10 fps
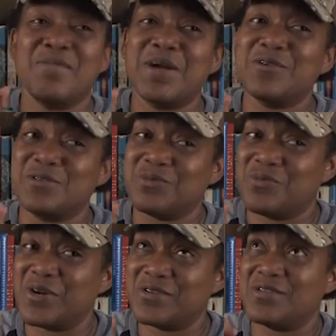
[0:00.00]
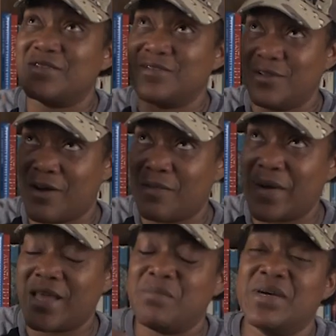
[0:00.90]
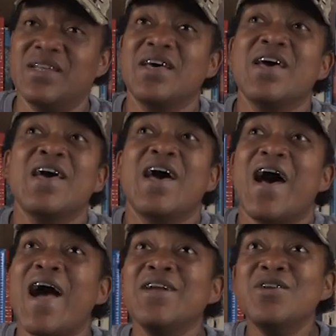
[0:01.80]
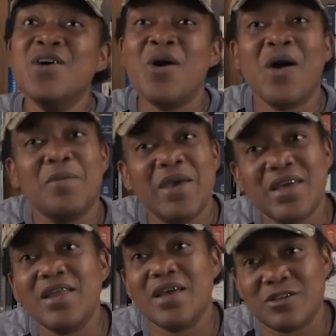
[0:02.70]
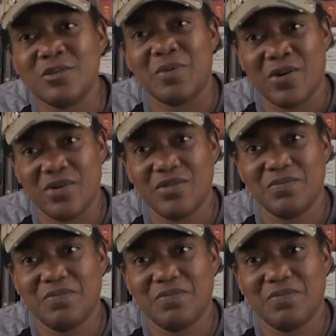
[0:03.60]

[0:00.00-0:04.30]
not going to swear to the Almighty, but I know I'm hit expert.